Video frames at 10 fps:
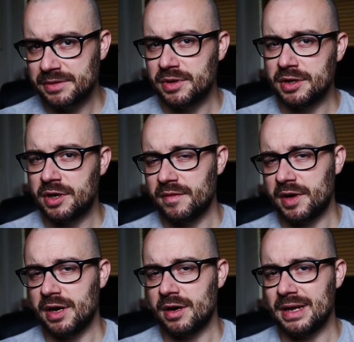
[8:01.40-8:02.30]
thing that we're gonna cover
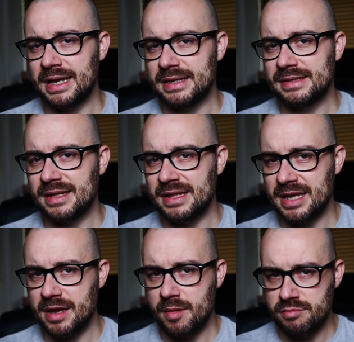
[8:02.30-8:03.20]
here is
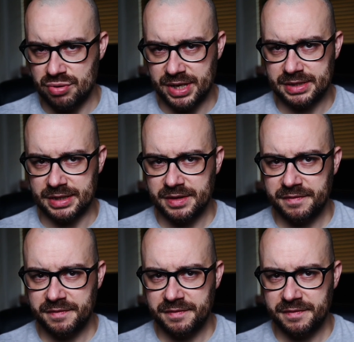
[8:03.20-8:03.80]
the bracelet.